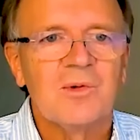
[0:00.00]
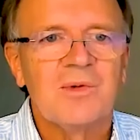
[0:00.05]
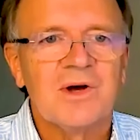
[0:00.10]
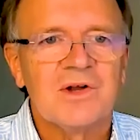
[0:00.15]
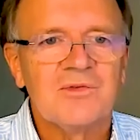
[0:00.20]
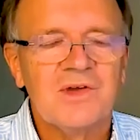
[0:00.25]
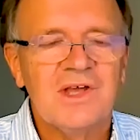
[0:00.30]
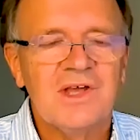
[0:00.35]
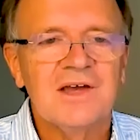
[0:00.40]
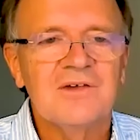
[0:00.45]

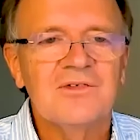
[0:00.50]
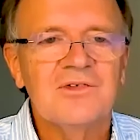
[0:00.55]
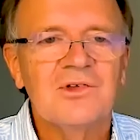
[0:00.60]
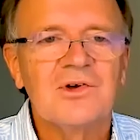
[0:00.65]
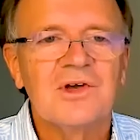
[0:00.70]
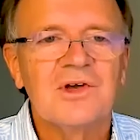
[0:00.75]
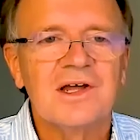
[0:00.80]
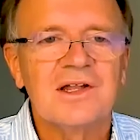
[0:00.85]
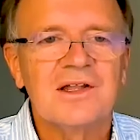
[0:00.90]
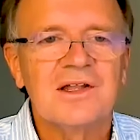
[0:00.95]
but we have to
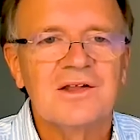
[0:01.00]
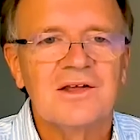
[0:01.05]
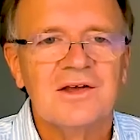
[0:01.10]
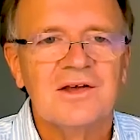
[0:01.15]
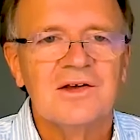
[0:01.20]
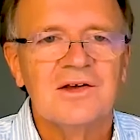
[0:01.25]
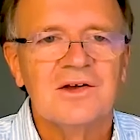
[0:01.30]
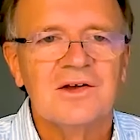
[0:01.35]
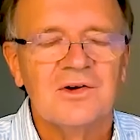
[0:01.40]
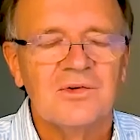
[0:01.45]
get
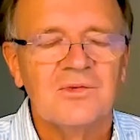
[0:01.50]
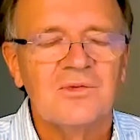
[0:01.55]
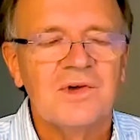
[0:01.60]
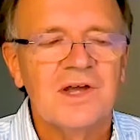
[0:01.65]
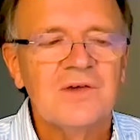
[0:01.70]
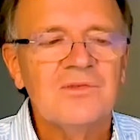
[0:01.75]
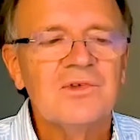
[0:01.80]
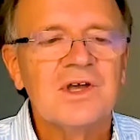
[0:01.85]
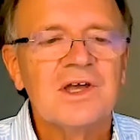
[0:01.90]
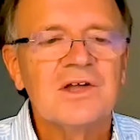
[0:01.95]

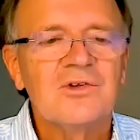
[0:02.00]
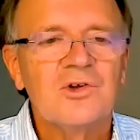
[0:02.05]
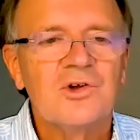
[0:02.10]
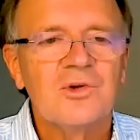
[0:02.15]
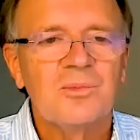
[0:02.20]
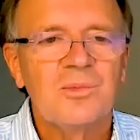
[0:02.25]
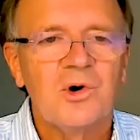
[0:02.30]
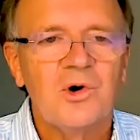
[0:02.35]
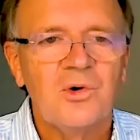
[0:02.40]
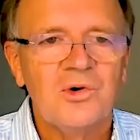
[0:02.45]
to
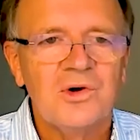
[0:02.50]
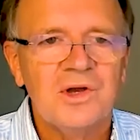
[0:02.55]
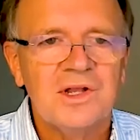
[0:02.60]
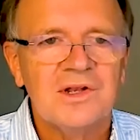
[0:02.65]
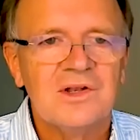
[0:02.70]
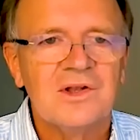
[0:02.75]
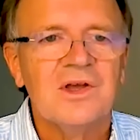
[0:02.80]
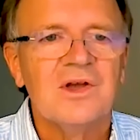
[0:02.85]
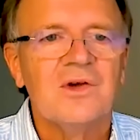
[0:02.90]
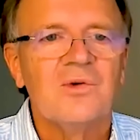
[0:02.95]
the
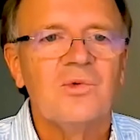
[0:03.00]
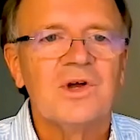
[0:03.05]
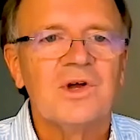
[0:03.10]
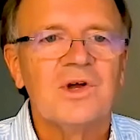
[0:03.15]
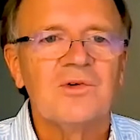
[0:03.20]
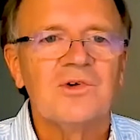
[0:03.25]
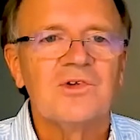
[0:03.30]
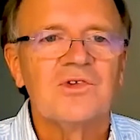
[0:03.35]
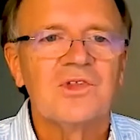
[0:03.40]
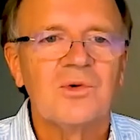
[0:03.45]
point where
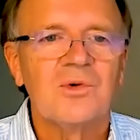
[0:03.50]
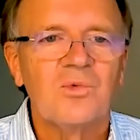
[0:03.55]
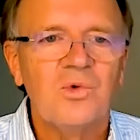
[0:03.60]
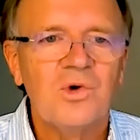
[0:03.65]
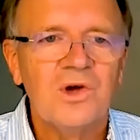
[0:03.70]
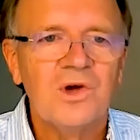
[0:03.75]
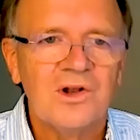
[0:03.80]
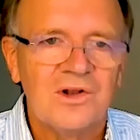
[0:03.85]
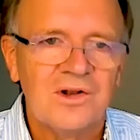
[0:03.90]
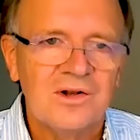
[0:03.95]
there is the
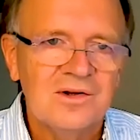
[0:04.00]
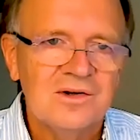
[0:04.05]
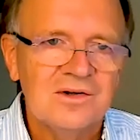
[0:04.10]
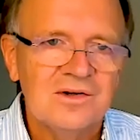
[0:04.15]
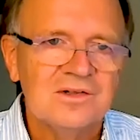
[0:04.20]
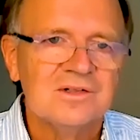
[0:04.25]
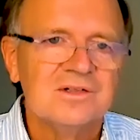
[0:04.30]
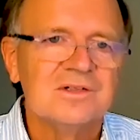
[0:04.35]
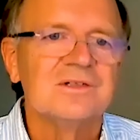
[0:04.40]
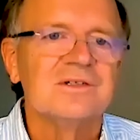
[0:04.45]
will
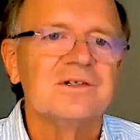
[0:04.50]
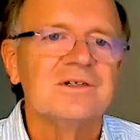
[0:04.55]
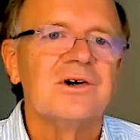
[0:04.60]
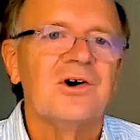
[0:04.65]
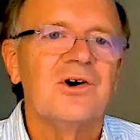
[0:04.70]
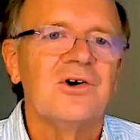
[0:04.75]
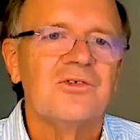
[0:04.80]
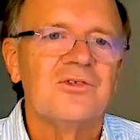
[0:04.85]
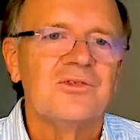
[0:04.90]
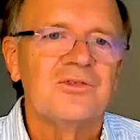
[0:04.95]

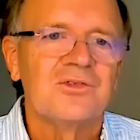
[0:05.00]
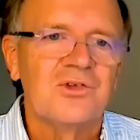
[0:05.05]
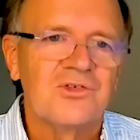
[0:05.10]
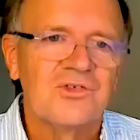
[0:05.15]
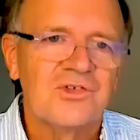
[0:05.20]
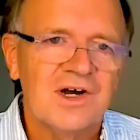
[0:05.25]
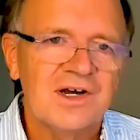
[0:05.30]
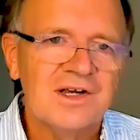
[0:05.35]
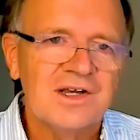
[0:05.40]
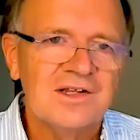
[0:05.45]
of
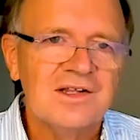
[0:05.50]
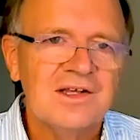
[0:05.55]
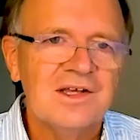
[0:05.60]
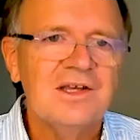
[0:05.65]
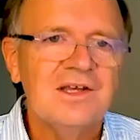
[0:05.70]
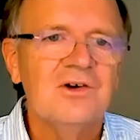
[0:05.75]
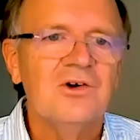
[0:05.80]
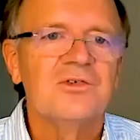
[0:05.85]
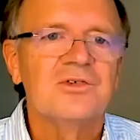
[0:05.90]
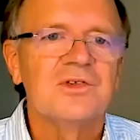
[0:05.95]

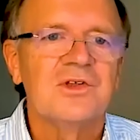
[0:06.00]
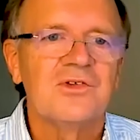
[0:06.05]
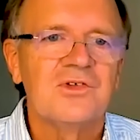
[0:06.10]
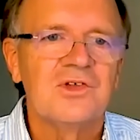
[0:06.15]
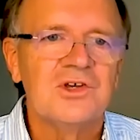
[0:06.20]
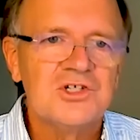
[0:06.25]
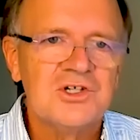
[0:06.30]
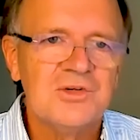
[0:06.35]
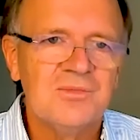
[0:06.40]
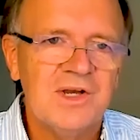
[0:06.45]
society, of
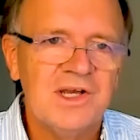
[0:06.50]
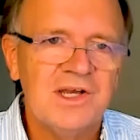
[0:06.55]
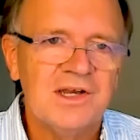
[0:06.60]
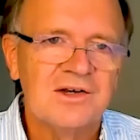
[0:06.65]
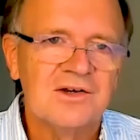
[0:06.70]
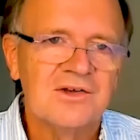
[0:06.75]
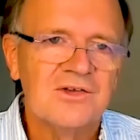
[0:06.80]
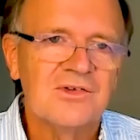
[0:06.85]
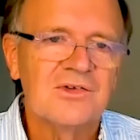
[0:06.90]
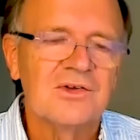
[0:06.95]
decision
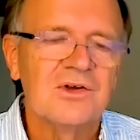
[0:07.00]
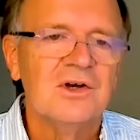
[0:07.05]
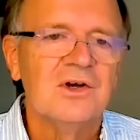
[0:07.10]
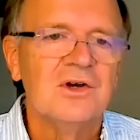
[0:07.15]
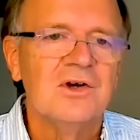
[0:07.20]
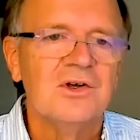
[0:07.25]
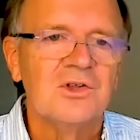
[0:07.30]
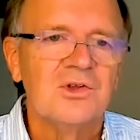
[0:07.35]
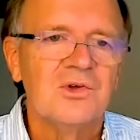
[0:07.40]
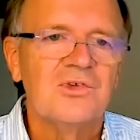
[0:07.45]
makers,
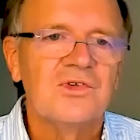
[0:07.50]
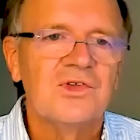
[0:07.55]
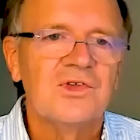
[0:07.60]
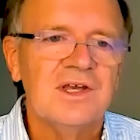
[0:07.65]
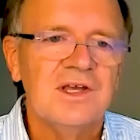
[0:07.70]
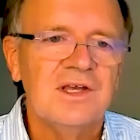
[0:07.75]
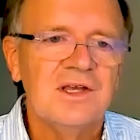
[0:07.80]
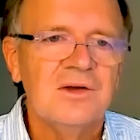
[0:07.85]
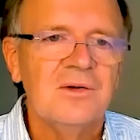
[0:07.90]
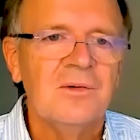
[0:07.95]
to
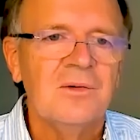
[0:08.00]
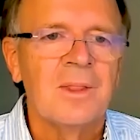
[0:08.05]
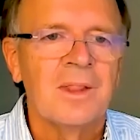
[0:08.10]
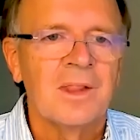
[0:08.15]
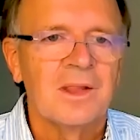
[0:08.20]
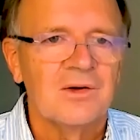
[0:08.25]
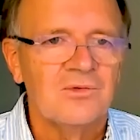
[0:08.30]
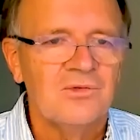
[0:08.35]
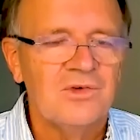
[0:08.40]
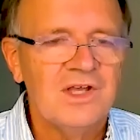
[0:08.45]
say,
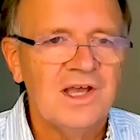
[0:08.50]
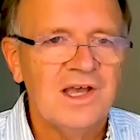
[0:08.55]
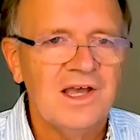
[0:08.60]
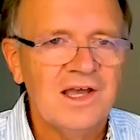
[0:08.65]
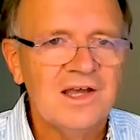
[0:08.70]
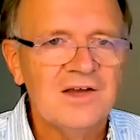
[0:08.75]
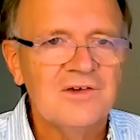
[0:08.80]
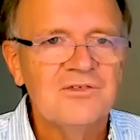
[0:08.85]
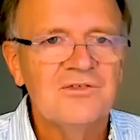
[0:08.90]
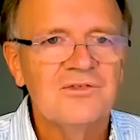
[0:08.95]
we
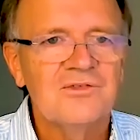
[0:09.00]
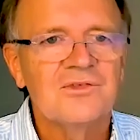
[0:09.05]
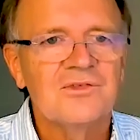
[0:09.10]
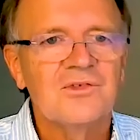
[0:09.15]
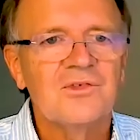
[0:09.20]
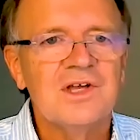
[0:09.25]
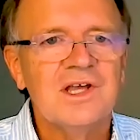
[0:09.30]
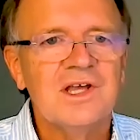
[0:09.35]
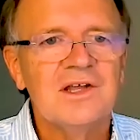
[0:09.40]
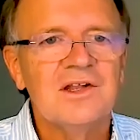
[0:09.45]
have
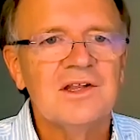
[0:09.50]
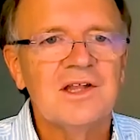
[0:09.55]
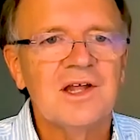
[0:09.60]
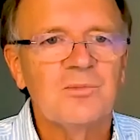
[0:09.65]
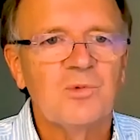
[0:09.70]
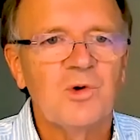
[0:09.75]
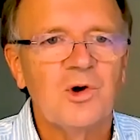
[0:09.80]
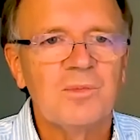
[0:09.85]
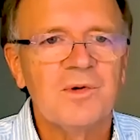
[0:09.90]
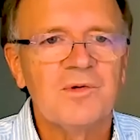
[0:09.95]
created that
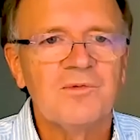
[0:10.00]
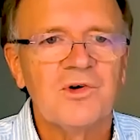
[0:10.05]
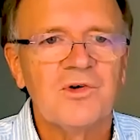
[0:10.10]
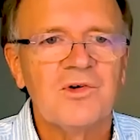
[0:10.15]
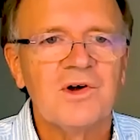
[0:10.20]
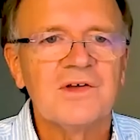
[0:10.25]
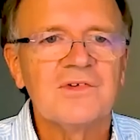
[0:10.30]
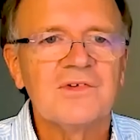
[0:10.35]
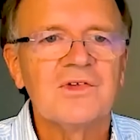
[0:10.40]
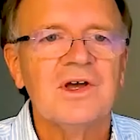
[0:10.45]
problem for
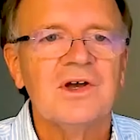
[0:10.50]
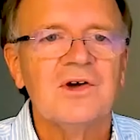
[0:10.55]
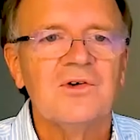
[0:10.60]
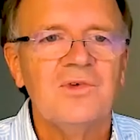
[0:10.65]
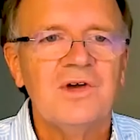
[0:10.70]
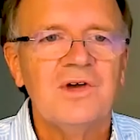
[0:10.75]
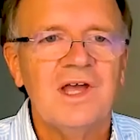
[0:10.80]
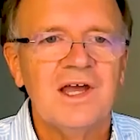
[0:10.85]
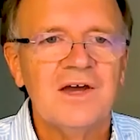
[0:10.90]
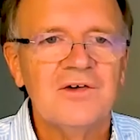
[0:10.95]
us,
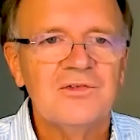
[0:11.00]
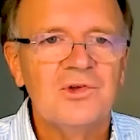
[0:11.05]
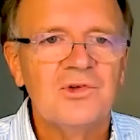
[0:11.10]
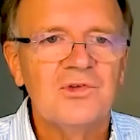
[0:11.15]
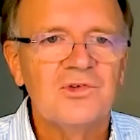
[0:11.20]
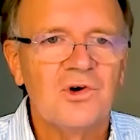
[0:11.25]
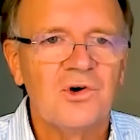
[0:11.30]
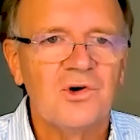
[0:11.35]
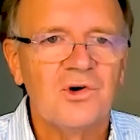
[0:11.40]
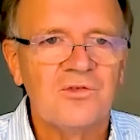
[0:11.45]
we have to
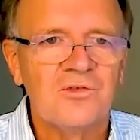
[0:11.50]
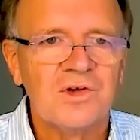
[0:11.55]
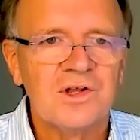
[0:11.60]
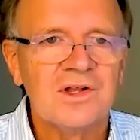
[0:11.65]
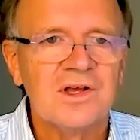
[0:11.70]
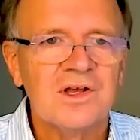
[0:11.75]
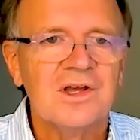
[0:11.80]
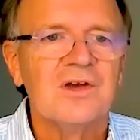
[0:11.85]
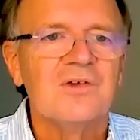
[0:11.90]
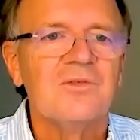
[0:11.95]
solve
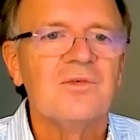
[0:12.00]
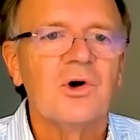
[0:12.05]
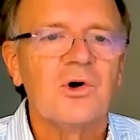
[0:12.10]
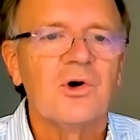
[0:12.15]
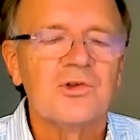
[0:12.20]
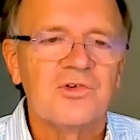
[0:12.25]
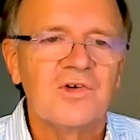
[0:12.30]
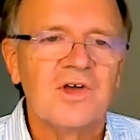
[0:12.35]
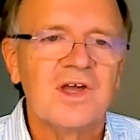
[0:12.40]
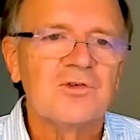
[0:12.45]
it, we
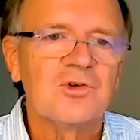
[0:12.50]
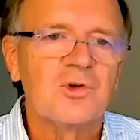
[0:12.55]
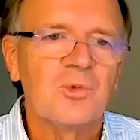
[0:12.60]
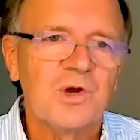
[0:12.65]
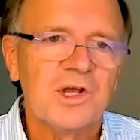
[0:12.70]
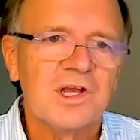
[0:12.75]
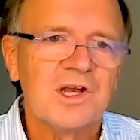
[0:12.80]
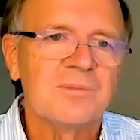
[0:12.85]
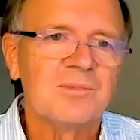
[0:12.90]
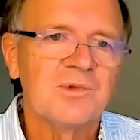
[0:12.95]
also have to
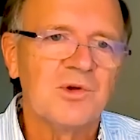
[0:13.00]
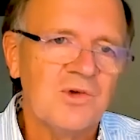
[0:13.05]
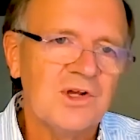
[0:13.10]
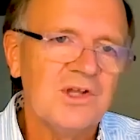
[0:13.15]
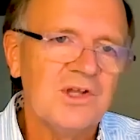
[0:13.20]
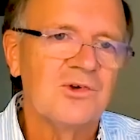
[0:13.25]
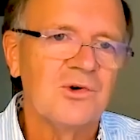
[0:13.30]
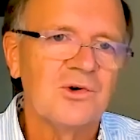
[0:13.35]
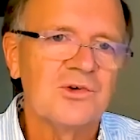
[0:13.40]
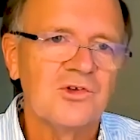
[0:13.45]
bring up the
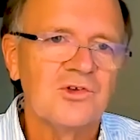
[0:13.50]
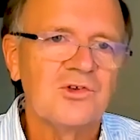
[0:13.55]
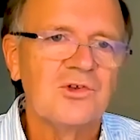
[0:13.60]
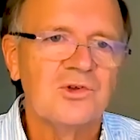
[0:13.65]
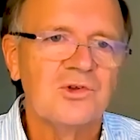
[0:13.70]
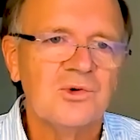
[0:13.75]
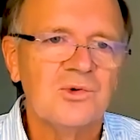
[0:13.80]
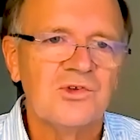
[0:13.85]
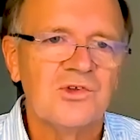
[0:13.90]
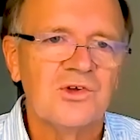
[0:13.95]
resources to
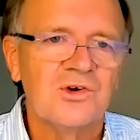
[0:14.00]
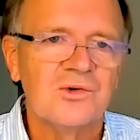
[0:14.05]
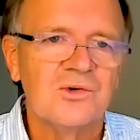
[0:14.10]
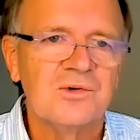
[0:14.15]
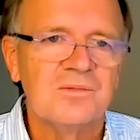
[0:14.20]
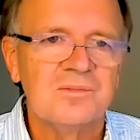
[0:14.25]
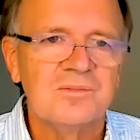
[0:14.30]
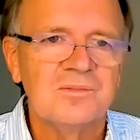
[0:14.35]
do so.